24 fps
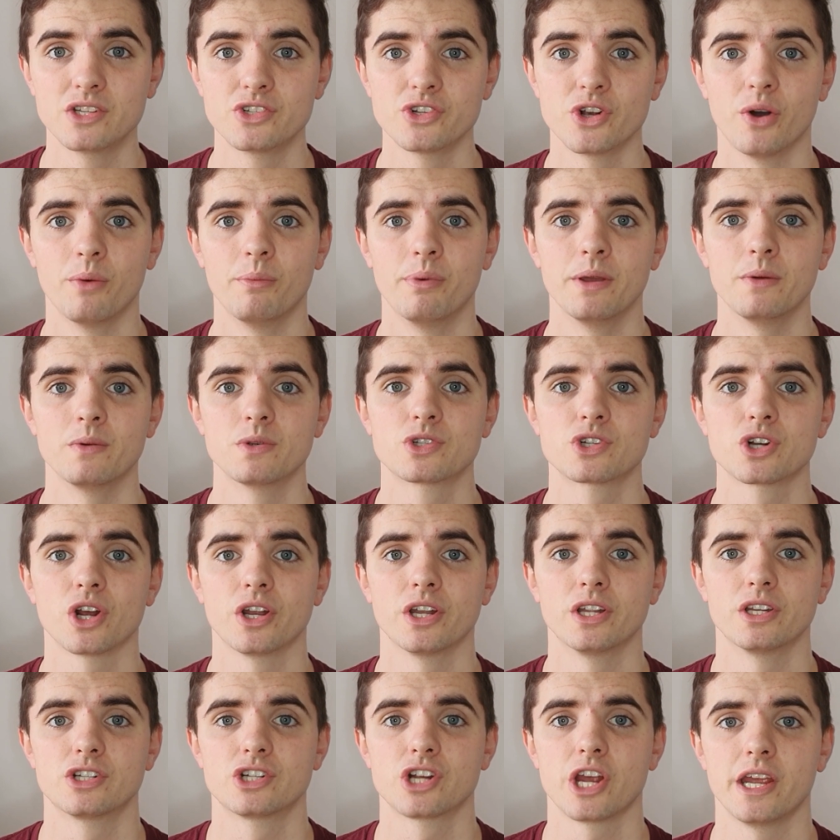job. He was trying
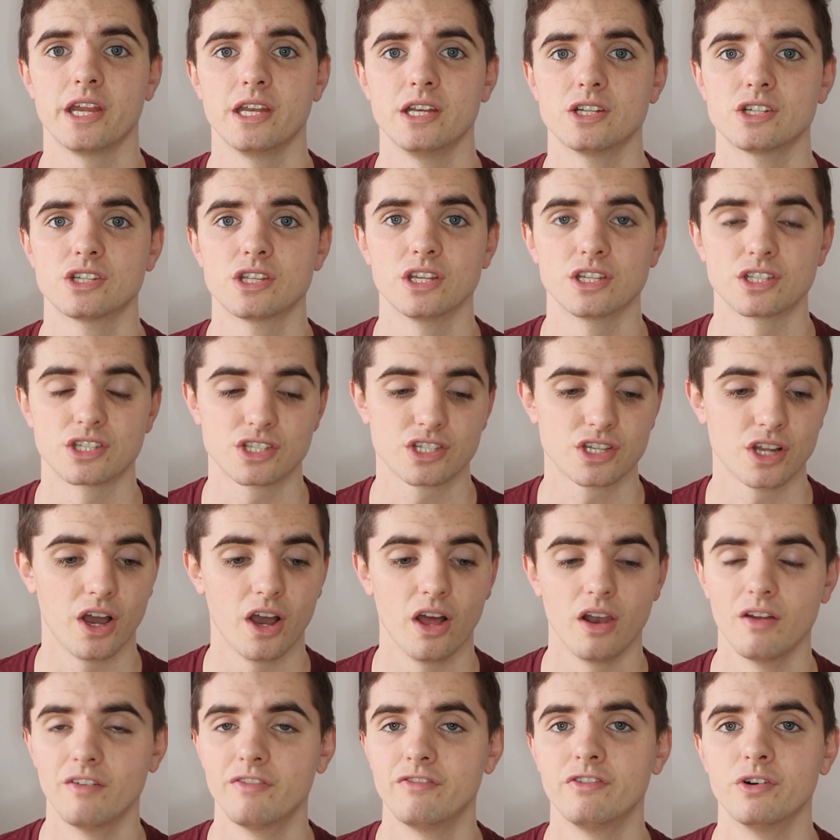to change the
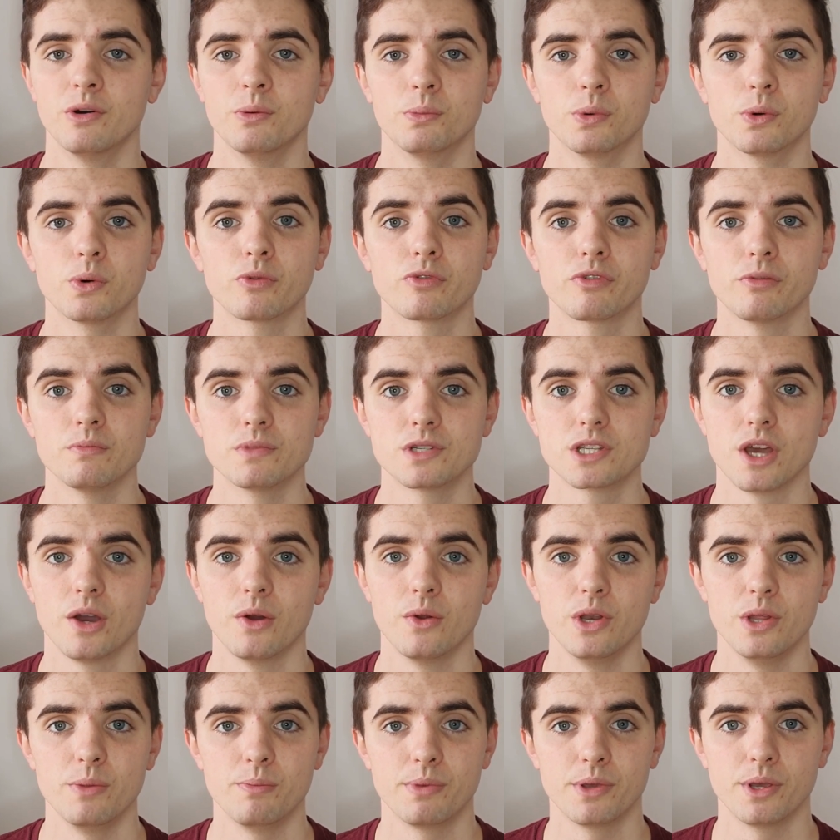style of football from
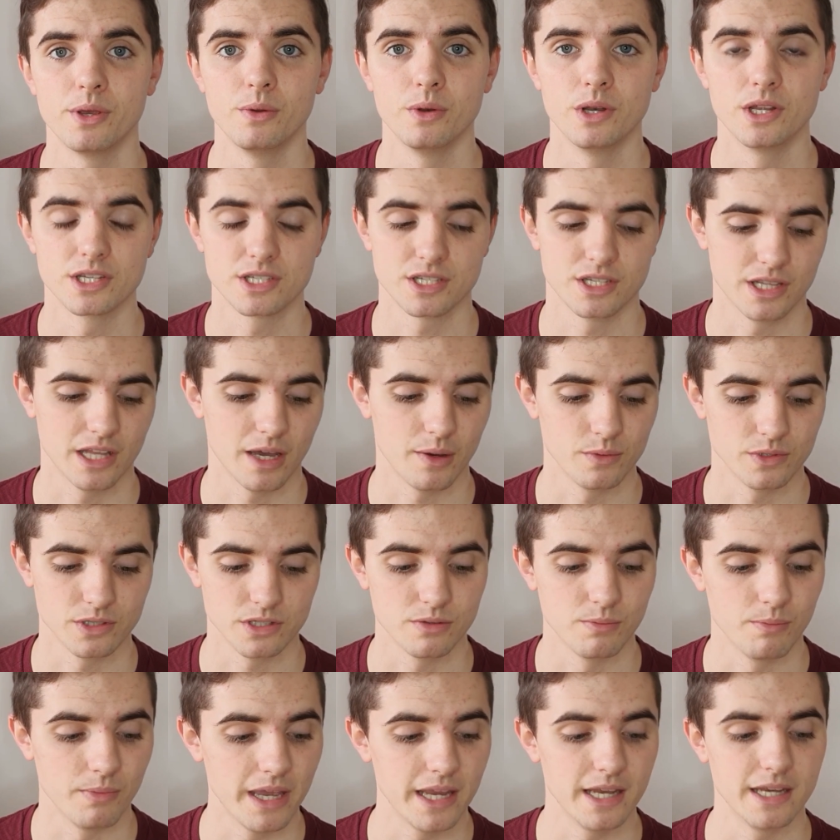Tony Pulis, and that was the
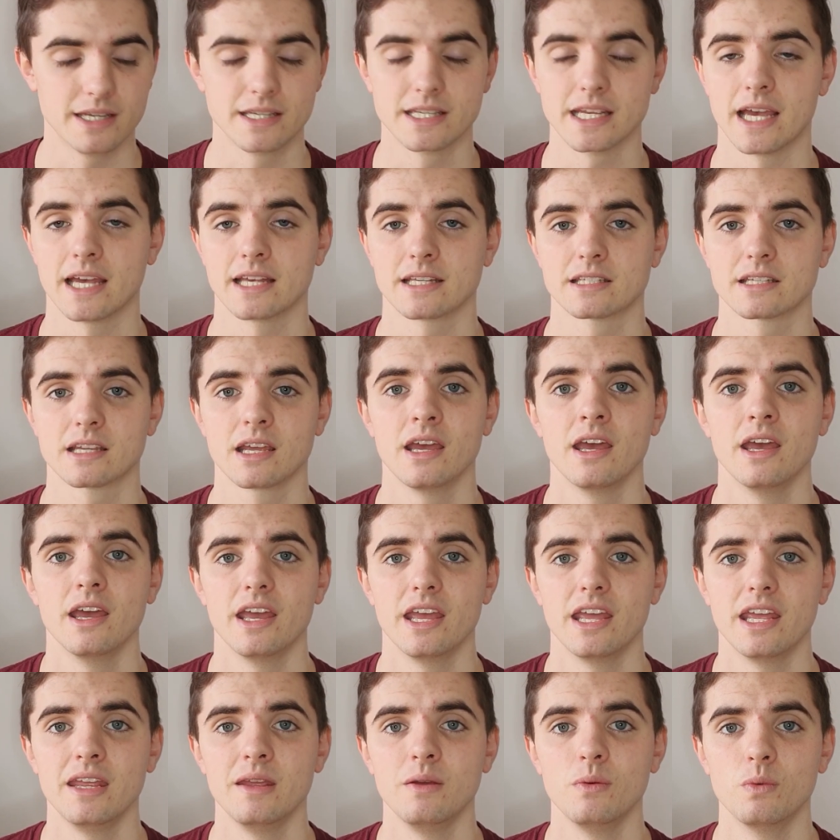main task
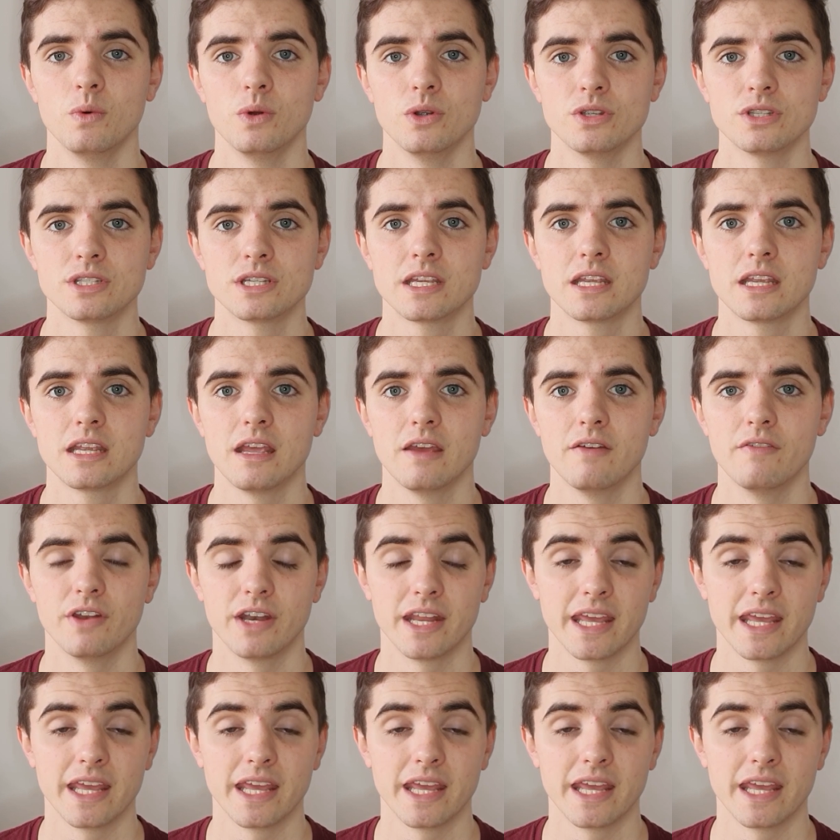he was given.